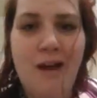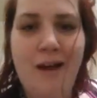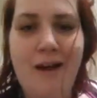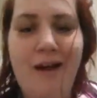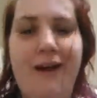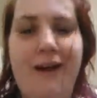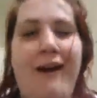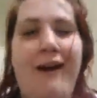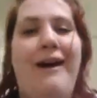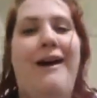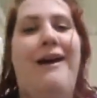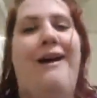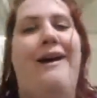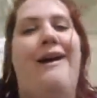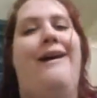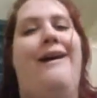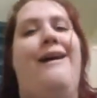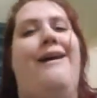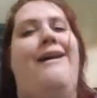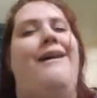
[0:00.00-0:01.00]
Ha
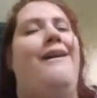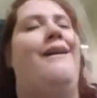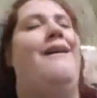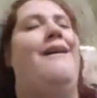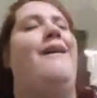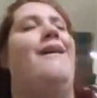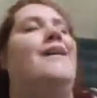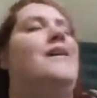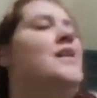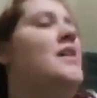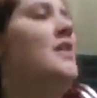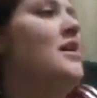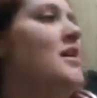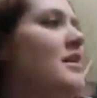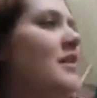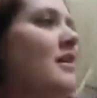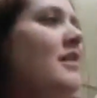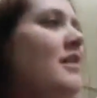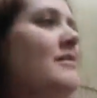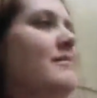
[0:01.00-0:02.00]
ha
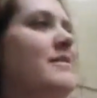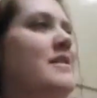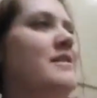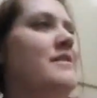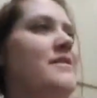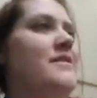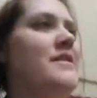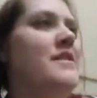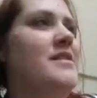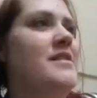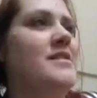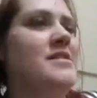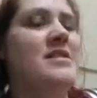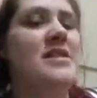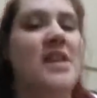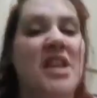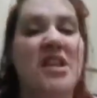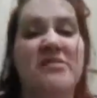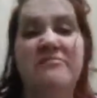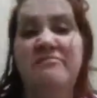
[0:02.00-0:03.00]
ha. Call me a
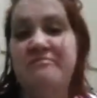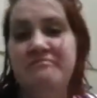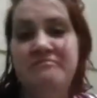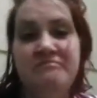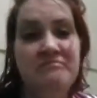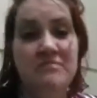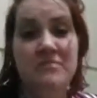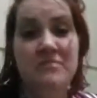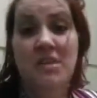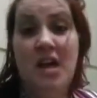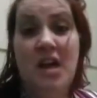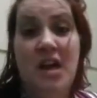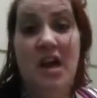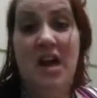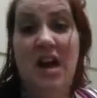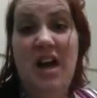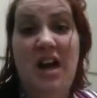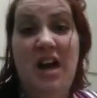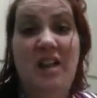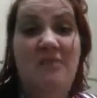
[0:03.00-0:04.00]
Pharisee.
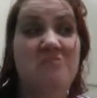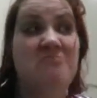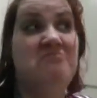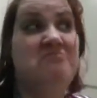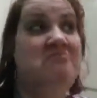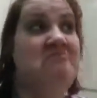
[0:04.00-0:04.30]
I'm